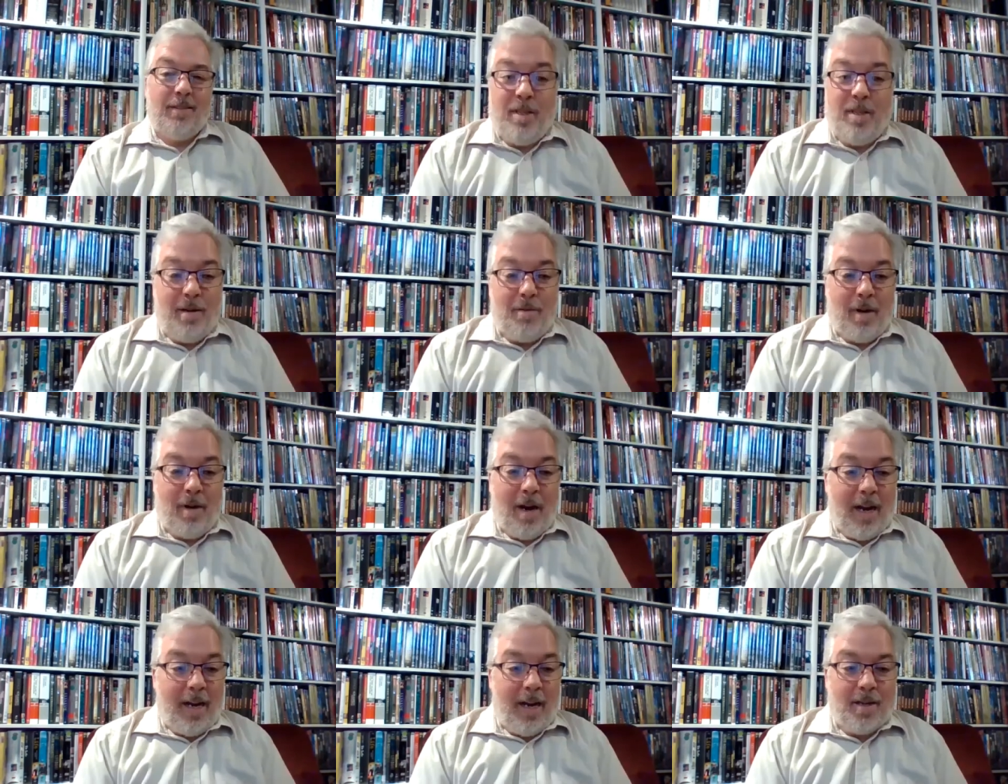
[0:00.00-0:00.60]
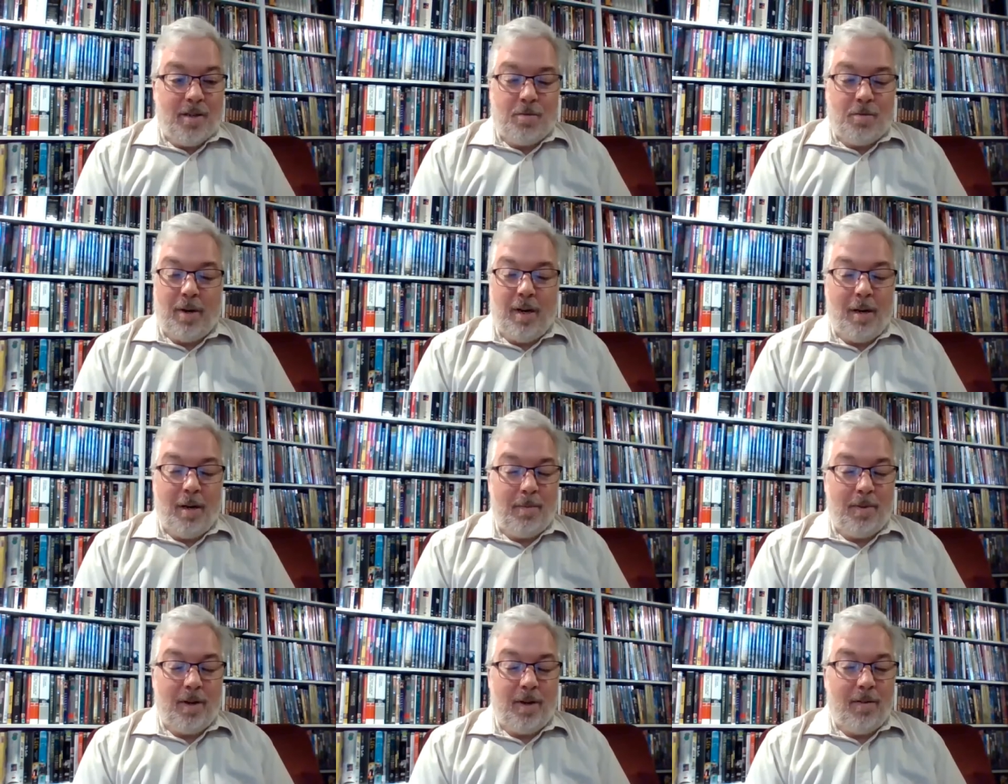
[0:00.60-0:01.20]
would say Ryan is
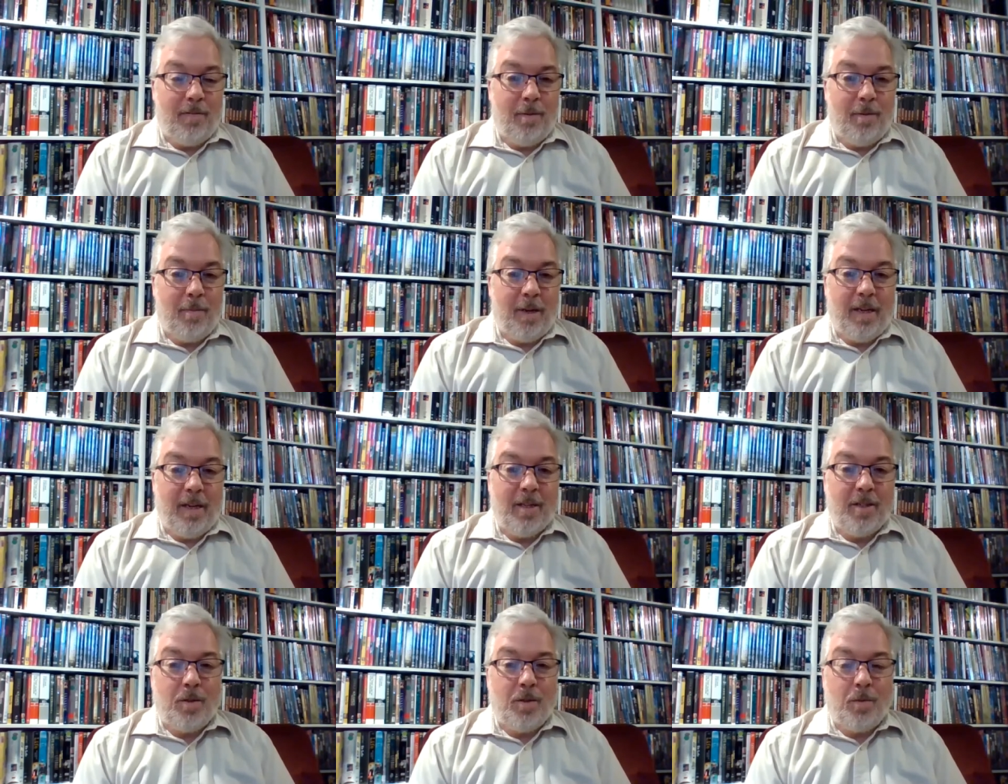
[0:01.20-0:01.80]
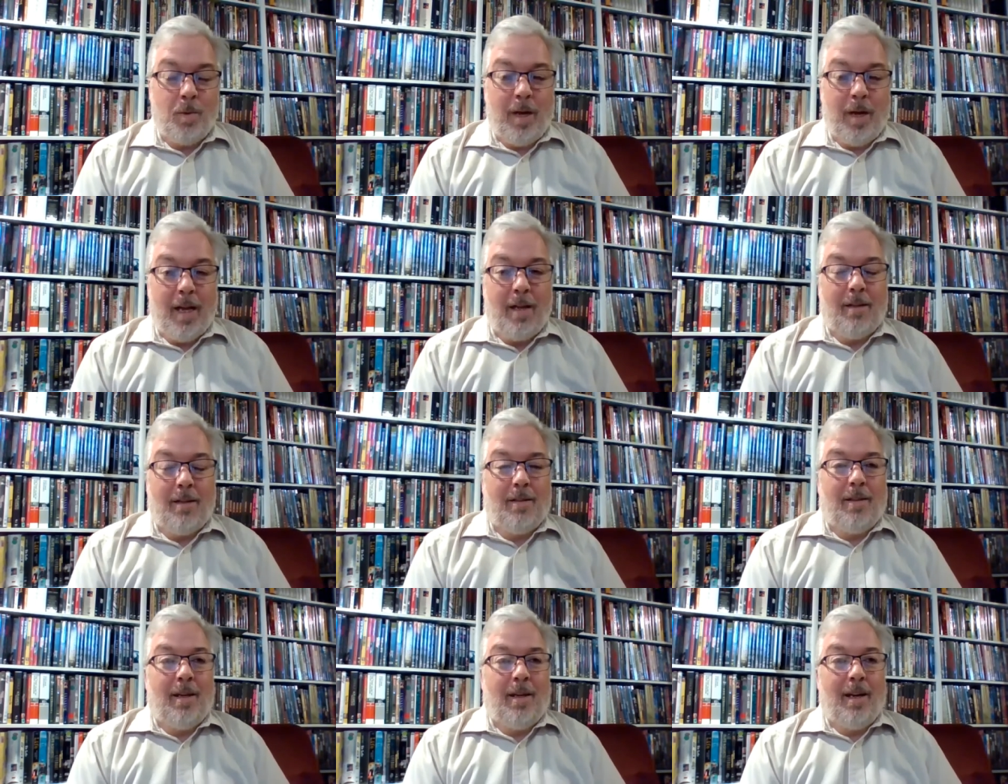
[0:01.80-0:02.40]
right up there for me as
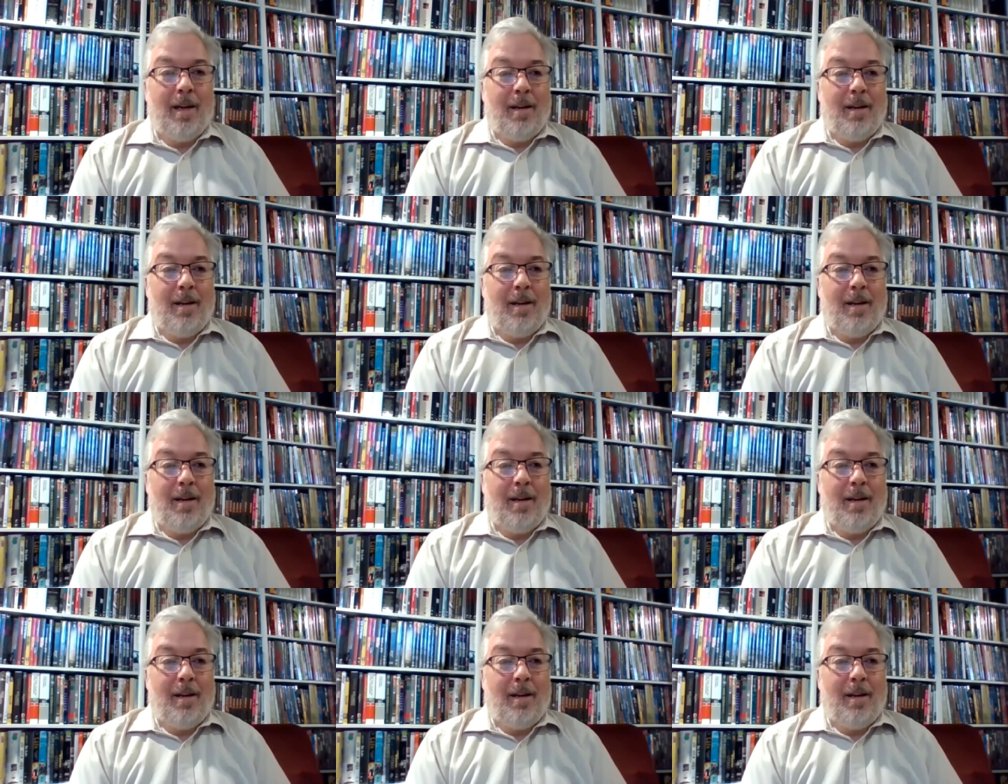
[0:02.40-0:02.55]
well.